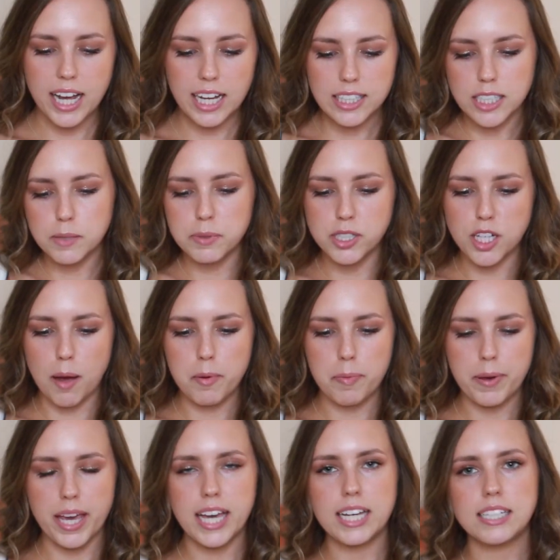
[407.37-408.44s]
But I got these pajama
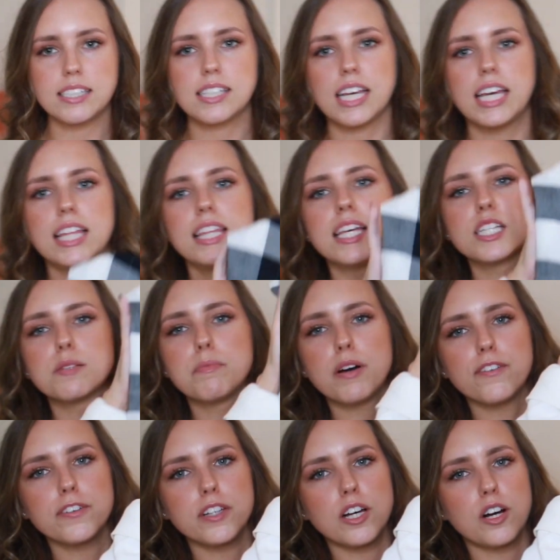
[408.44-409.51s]
pants in this
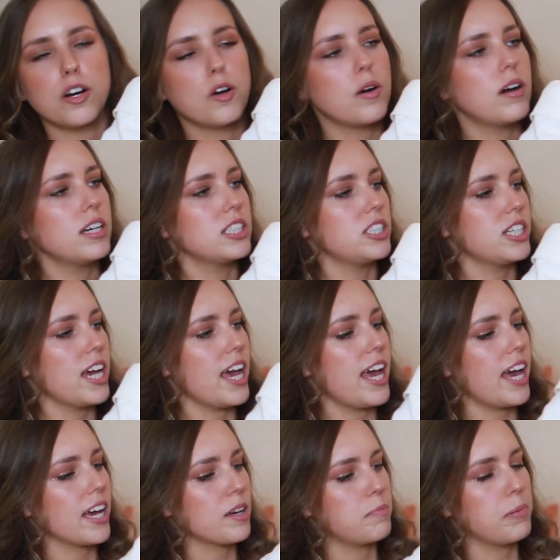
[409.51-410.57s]
buffalo
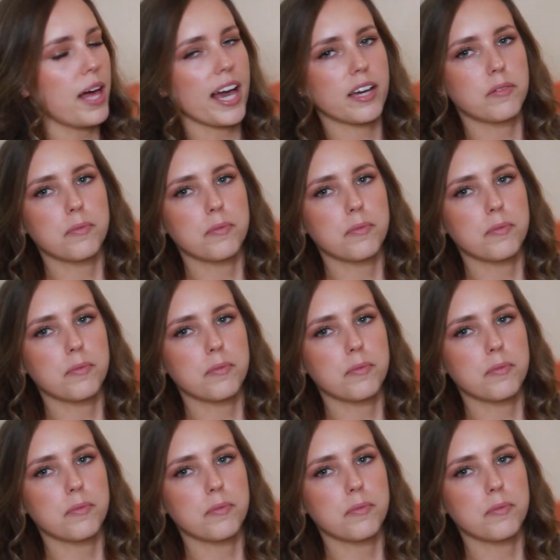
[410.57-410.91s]
check black